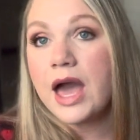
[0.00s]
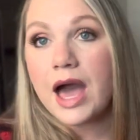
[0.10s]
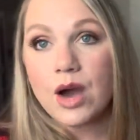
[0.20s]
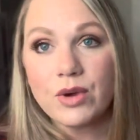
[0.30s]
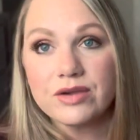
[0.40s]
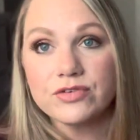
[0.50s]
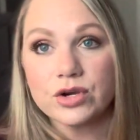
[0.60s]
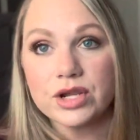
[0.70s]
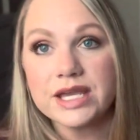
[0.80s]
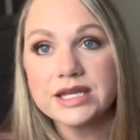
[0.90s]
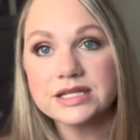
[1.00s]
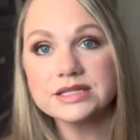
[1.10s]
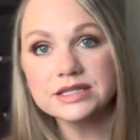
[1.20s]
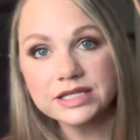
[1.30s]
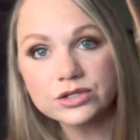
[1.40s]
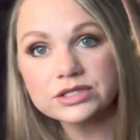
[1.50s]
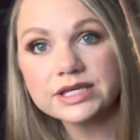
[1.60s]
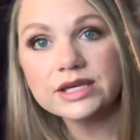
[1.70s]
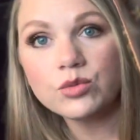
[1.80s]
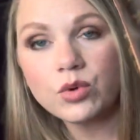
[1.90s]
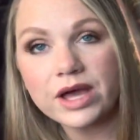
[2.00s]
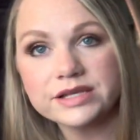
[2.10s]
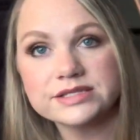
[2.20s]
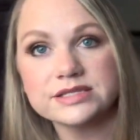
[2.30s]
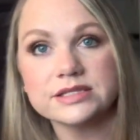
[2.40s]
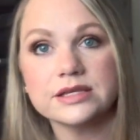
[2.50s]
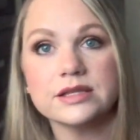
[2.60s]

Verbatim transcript: However, it literally was